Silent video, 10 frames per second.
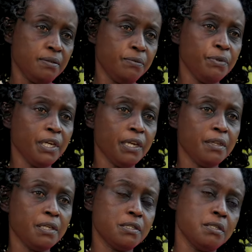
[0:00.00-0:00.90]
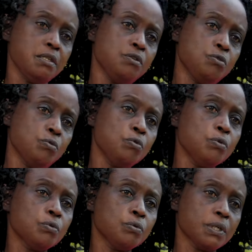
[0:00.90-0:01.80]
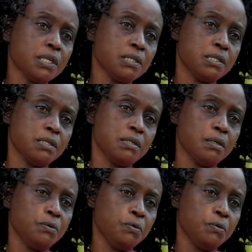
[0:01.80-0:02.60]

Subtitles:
really there's need to go and see a